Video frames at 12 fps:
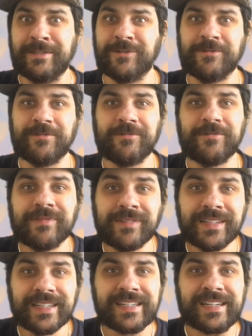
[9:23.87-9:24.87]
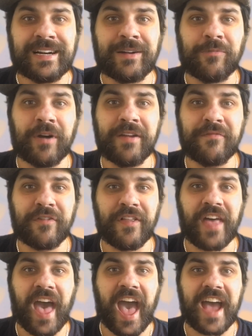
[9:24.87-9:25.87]
Ooh, can't wait for
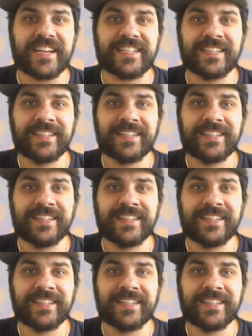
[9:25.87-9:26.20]
that.